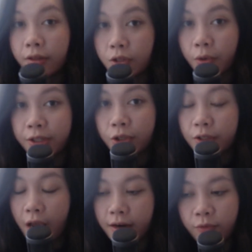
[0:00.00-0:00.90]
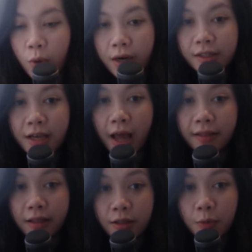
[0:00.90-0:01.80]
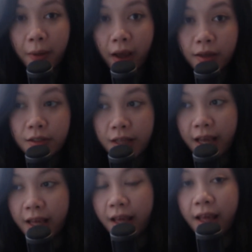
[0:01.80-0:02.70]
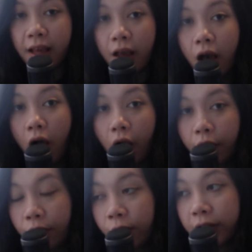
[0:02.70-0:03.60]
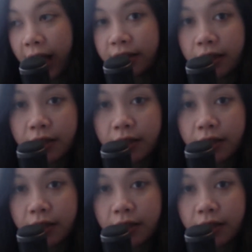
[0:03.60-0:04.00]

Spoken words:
And so I just kind of wanted to end this by saying, are Google Ads a